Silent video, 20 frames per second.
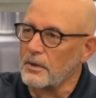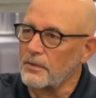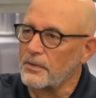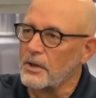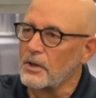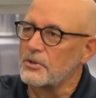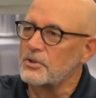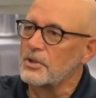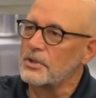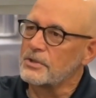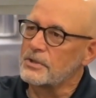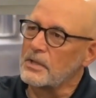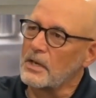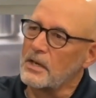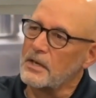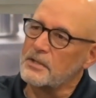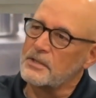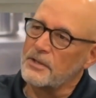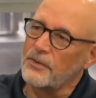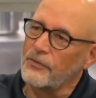They're just
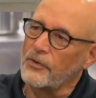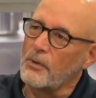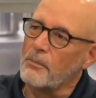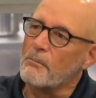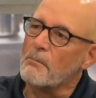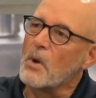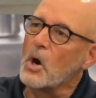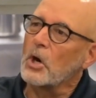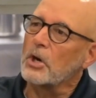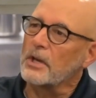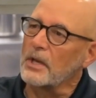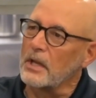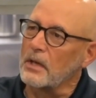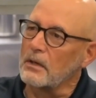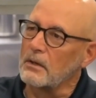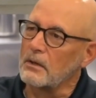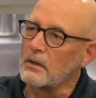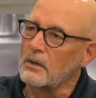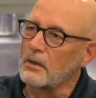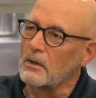in a different
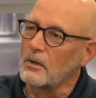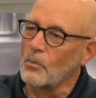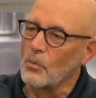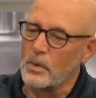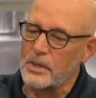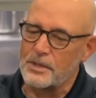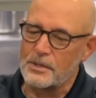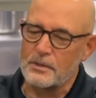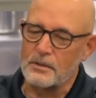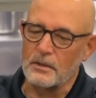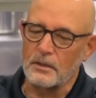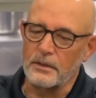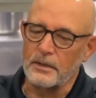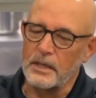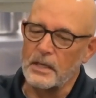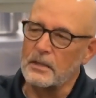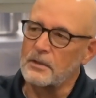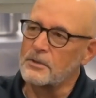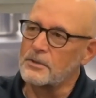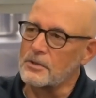market. We still
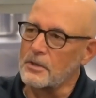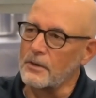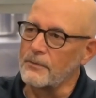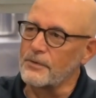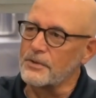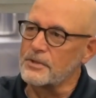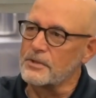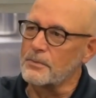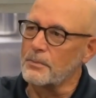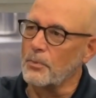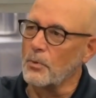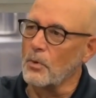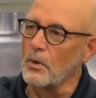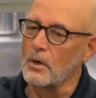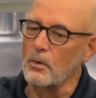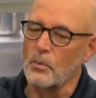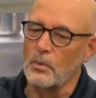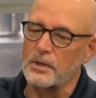need the service support.